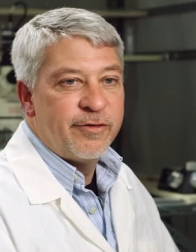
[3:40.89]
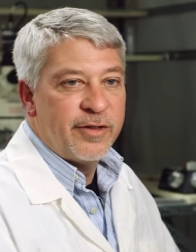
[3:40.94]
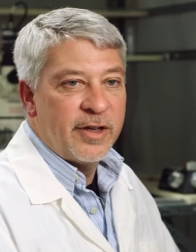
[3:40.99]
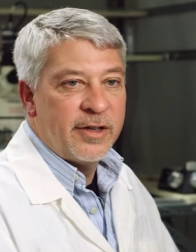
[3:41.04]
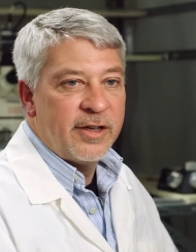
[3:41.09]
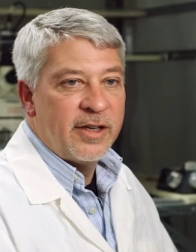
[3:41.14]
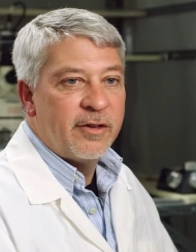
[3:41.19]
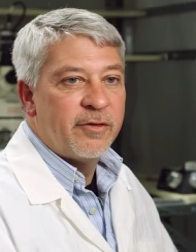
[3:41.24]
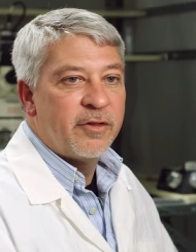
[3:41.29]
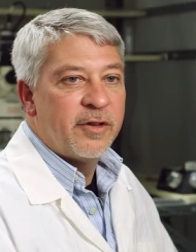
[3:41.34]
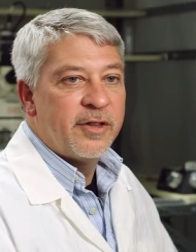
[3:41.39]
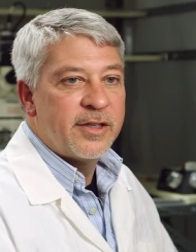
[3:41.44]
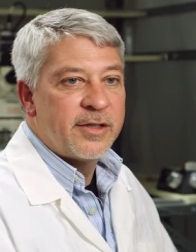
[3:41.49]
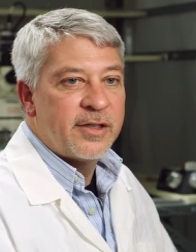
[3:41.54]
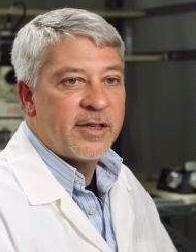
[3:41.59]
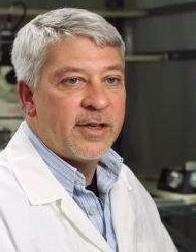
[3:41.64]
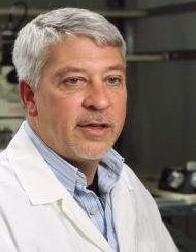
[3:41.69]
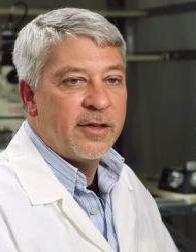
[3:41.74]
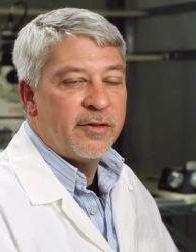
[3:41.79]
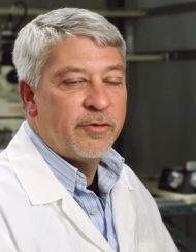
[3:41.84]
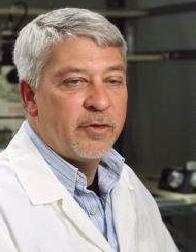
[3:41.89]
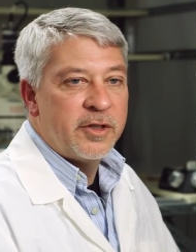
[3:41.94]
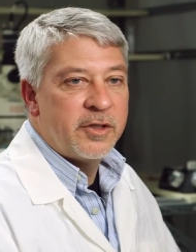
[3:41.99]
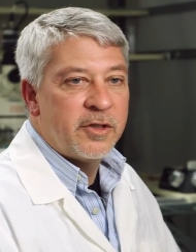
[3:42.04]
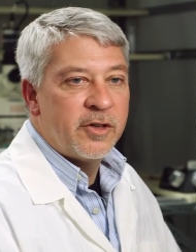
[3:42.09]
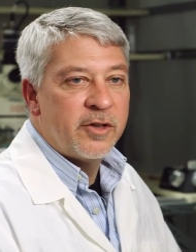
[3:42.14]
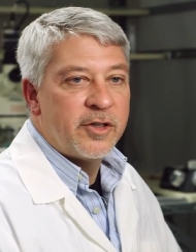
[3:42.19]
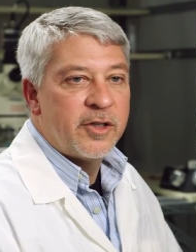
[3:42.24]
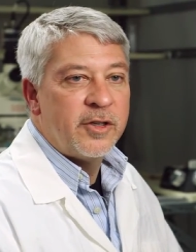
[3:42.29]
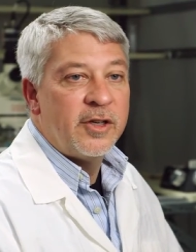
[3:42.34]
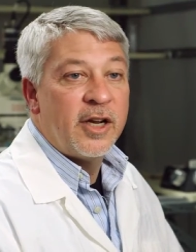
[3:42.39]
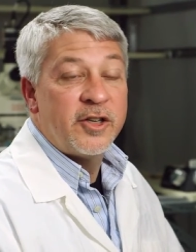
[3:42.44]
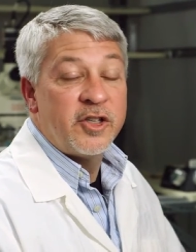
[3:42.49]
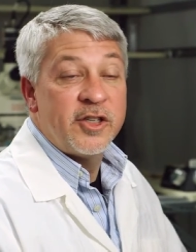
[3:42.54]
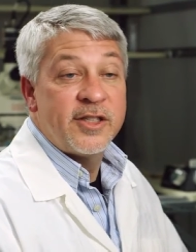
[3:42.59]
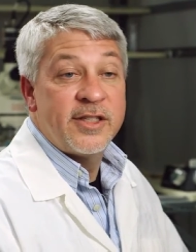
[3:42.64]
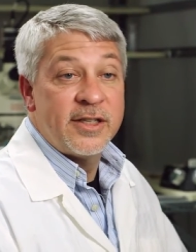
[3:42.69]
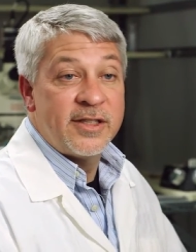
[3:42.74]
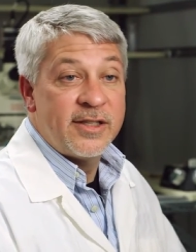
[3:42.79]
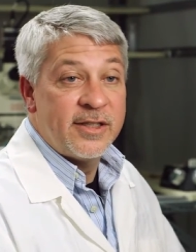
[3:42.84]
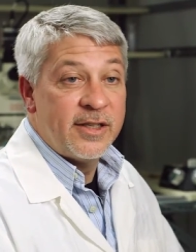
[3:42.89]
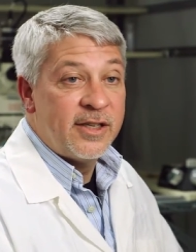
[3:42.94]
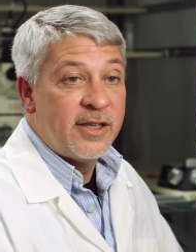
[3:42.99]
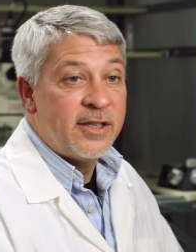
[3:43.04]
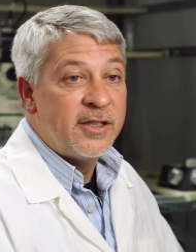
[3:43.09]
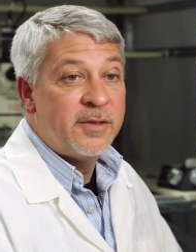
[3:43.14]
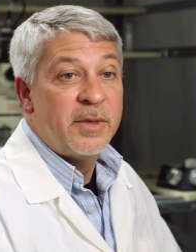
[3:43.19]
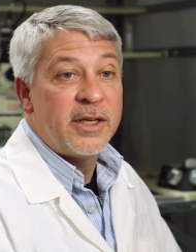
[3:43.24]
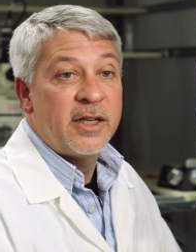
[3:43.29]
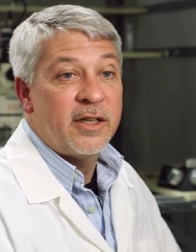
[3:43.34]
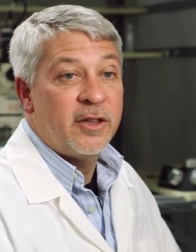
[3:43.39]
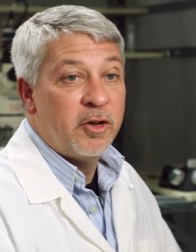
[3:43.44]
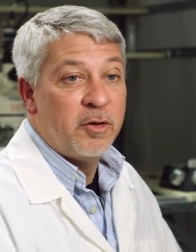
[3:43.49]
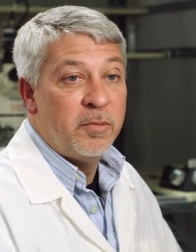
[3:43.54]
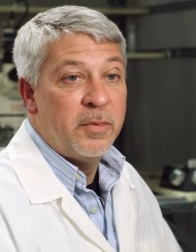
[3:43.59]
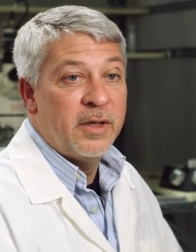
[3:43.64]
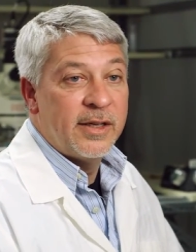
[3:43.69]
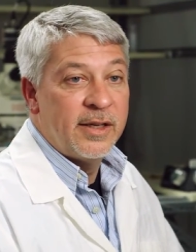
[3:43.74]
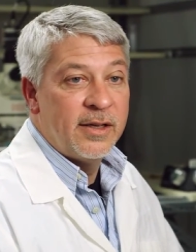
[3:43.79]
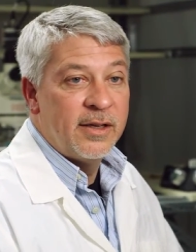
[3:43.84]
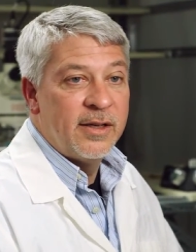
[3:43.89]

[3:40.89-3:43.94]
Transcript: funding for this kind of research, not just at SickKids, but globally.